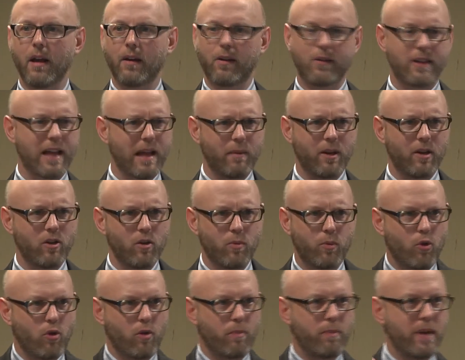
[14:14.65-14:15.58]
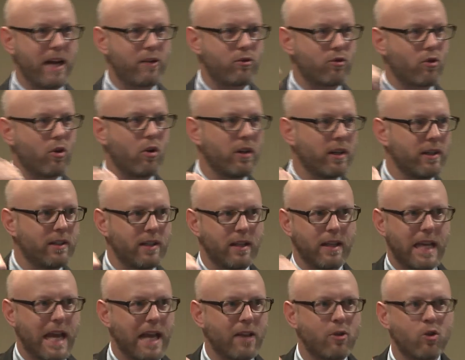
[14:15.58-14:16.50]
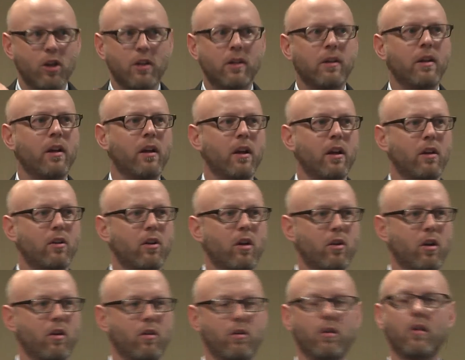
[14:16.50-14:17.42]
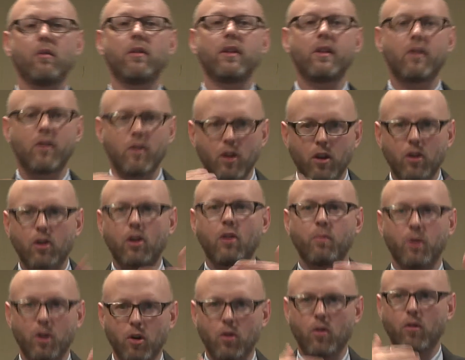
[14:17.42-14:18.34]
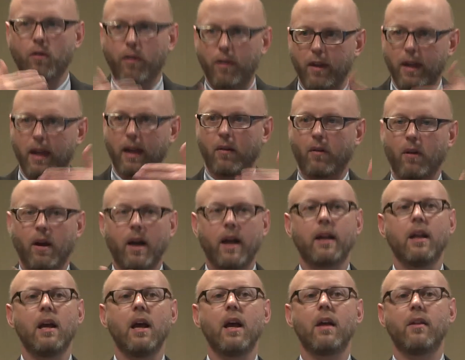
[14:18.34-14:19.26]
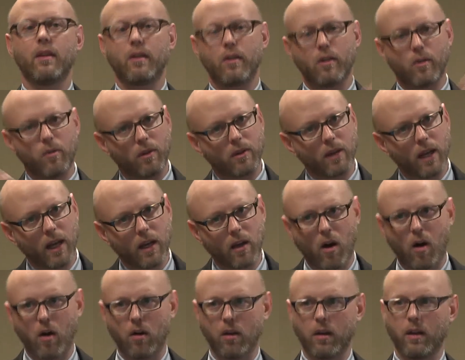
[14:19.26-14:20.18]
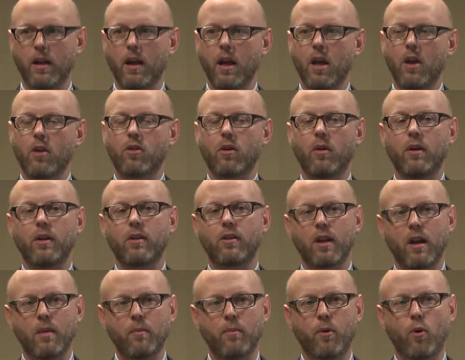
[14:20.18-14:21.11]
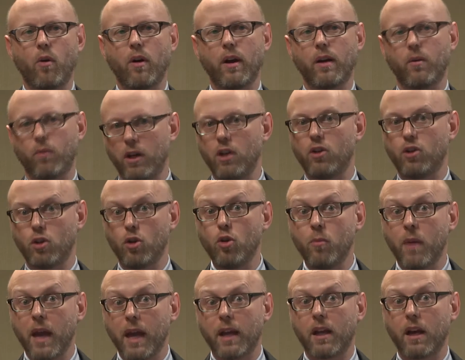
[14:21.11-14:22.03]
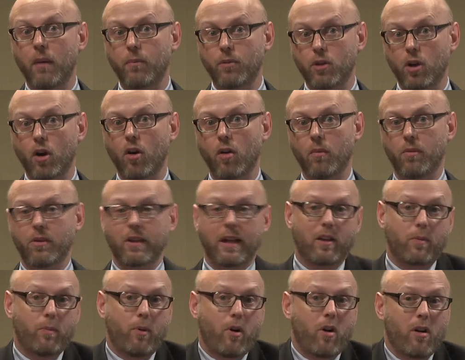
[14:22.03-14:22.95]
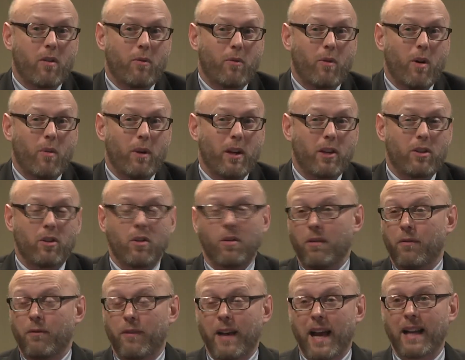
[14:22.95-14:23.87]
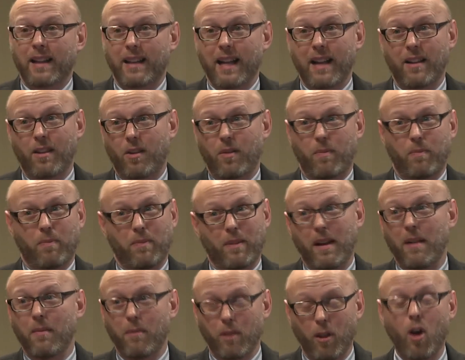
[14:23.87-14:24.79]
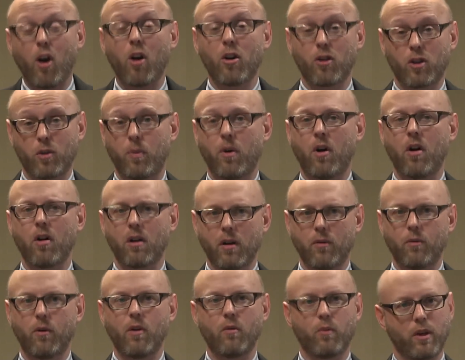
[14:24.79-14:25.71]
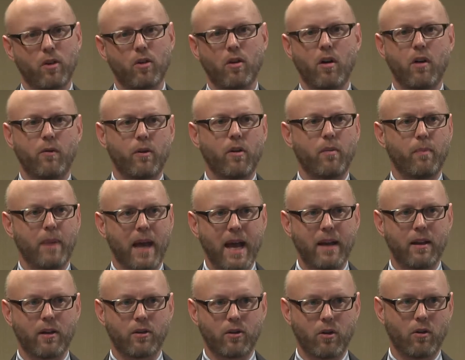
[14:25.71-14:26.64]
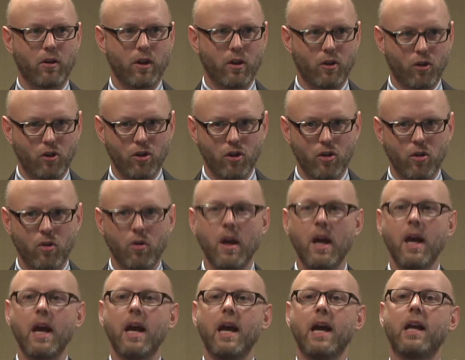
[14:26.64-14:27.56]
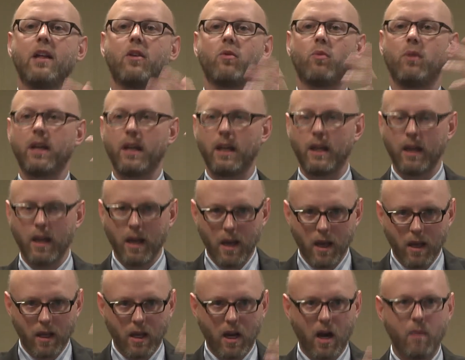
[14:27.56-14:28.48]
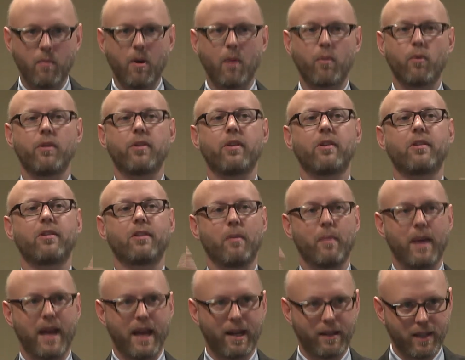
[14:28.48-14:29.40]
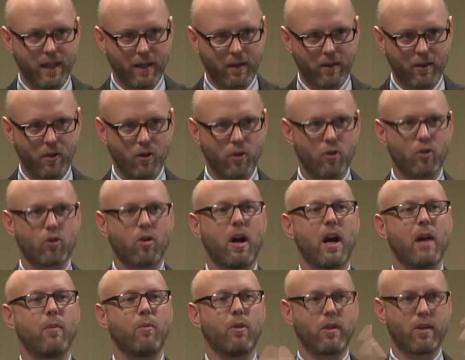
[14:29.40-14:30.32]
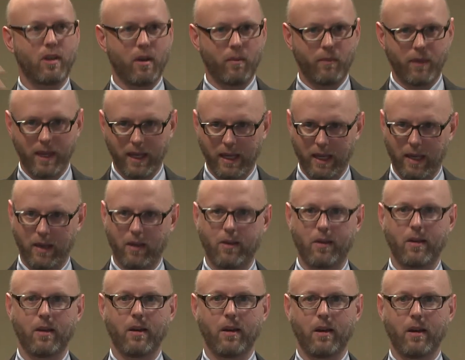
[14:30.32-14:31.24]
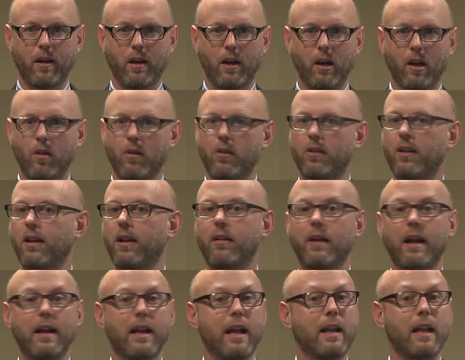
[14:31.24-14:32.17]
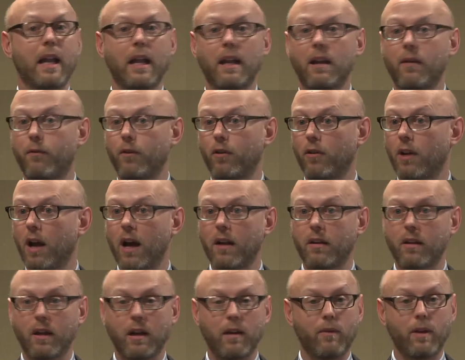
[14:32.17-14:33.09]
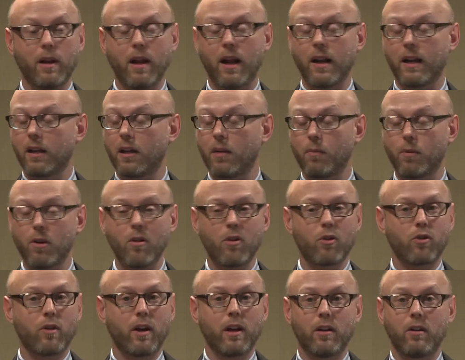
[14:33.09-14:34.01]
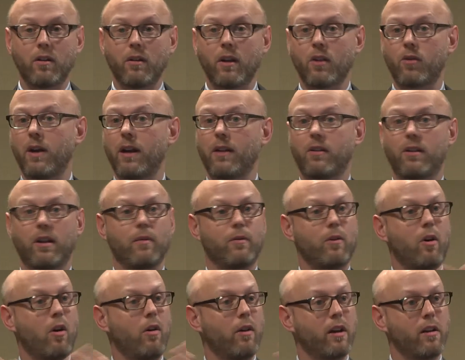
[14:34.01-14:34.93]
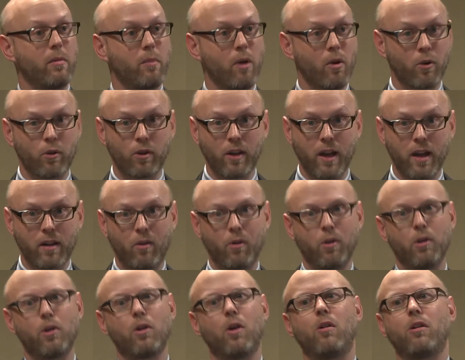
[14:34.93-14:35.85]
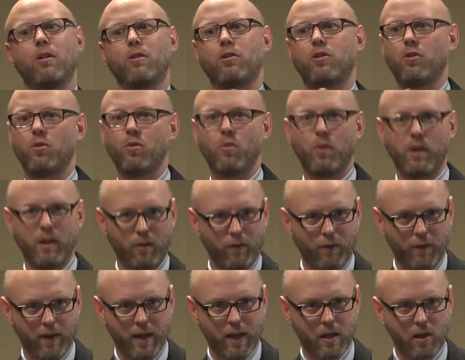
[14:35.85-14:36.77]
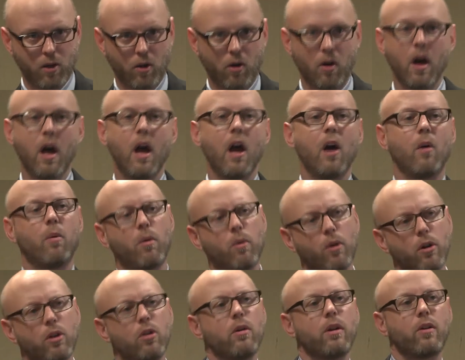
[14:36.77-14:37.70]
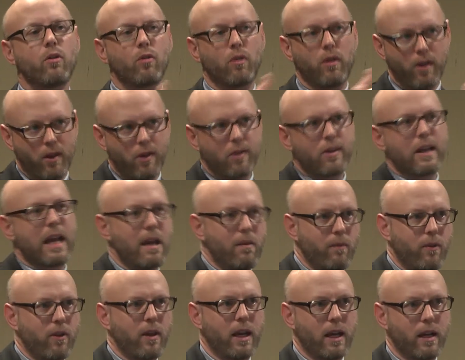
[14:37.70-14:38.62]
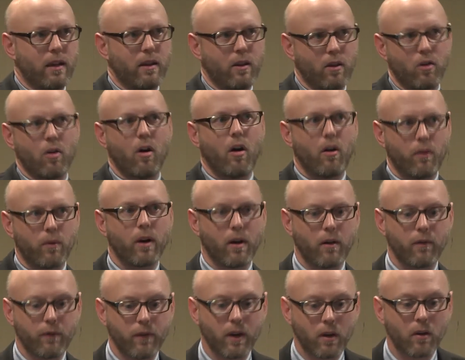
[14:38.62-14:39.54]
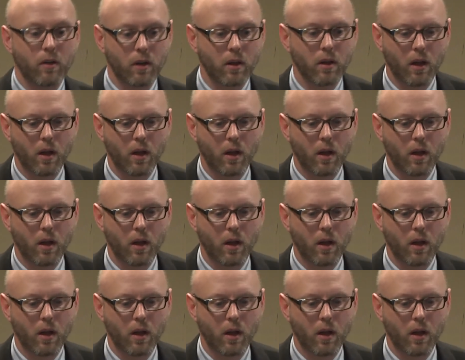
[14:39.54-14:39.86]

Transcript: Does that mean you pour petrol into the engine? No. This is a computer thing, right? This is what they call it. So at some point, we do make up terms. That's part of what we do. In fact, that's a large part of what we software patent attorneys do, is we come up with the semantics to describe what something is. Instead of, and if you're not in computers, right, you do this, right? Instead of calling it a motorcycle, you call it a two-wheeled vehicle. Well, we're doing sort of the same thing in the software field.